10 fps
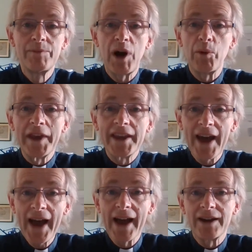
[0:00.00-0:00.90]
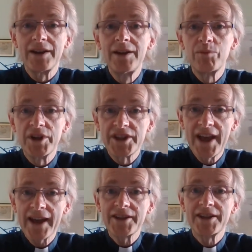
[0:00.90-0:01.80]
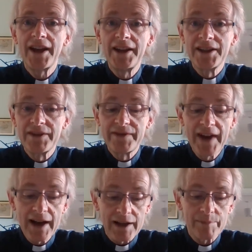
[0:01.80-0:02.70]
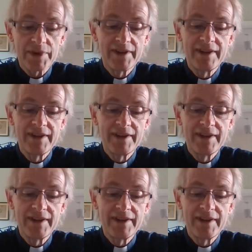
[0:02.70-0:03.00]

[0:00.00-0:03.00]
But we can protect and develop